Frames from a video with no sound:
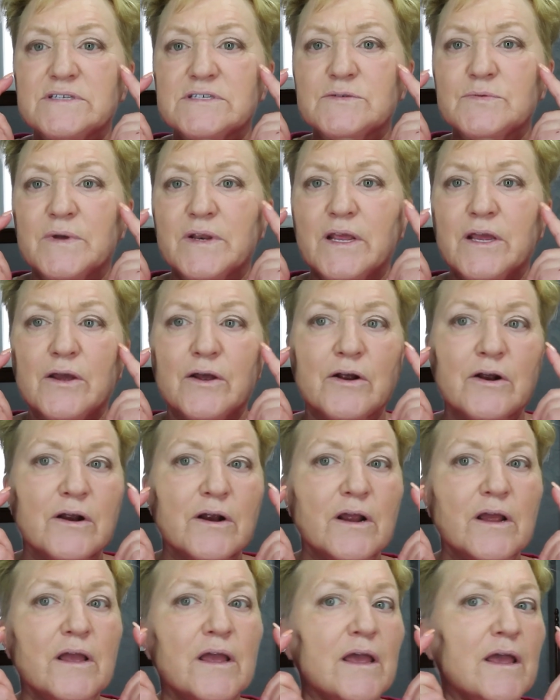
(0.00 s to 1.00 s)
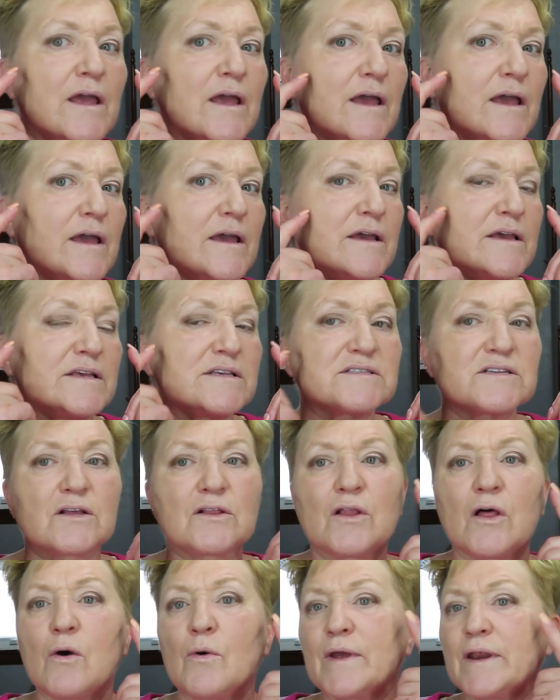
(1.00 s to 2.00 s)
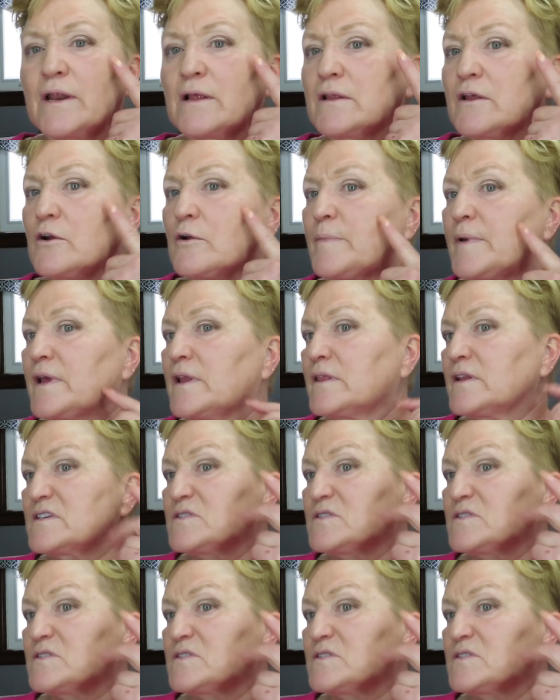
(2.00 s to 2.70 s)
This one here is glowing a little bit.